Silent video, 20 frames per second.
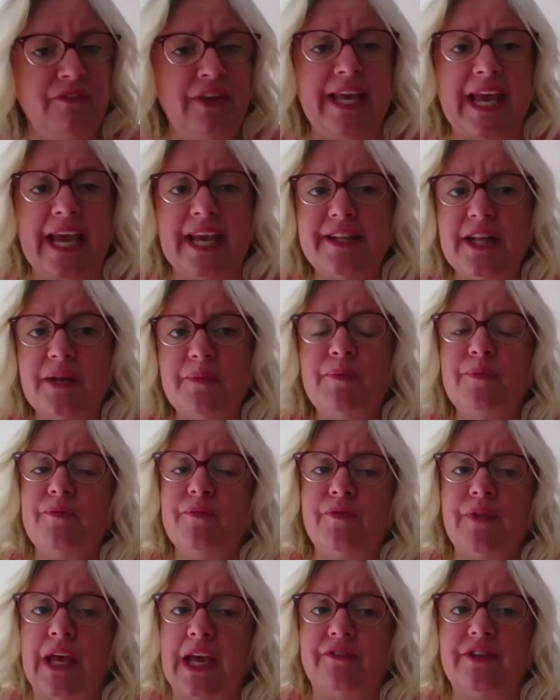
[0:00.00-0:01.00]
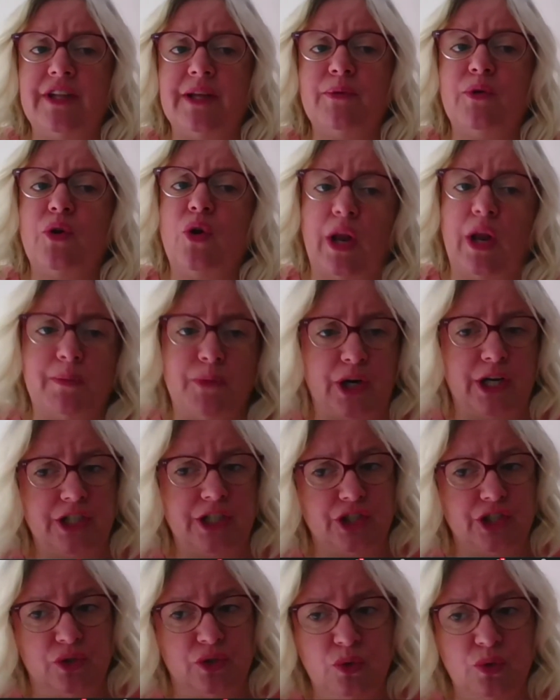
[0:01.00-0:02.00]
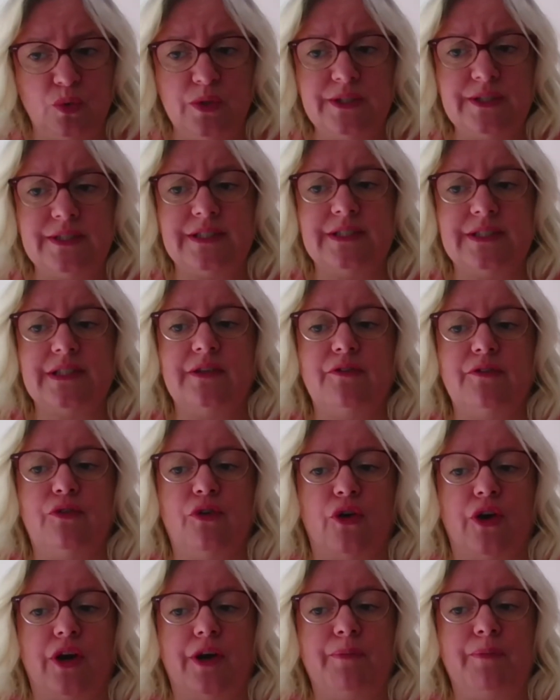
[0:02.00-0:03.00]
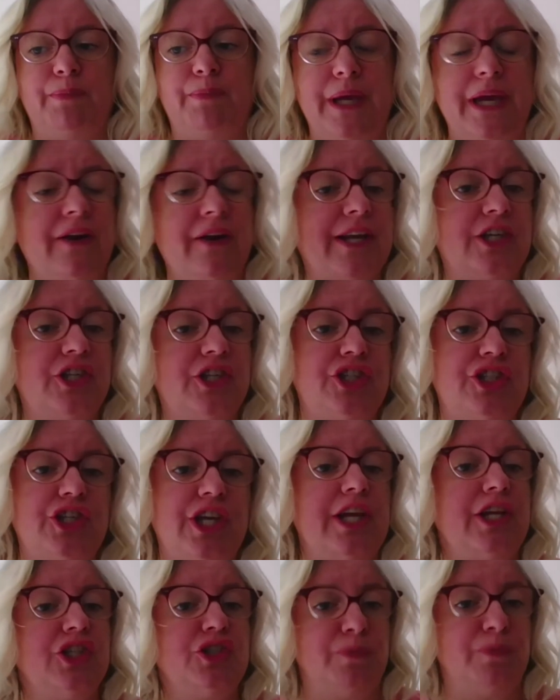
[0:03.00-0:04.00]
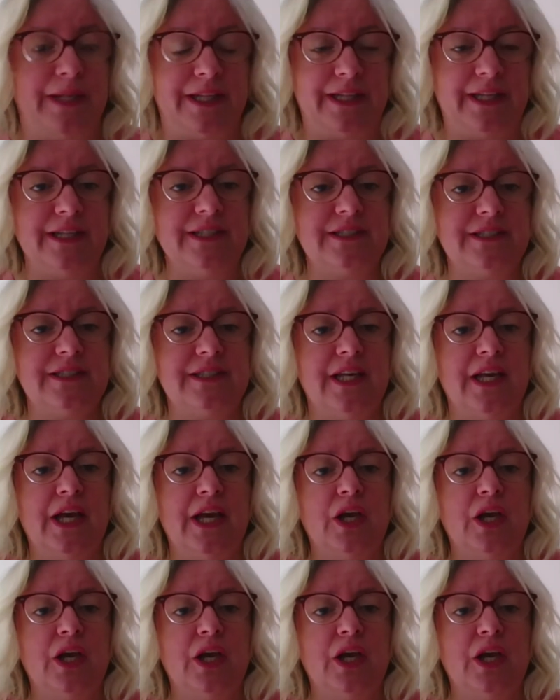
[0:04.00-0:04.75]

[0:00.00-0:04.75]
we gave them collaboration tools for peer exchange meetings,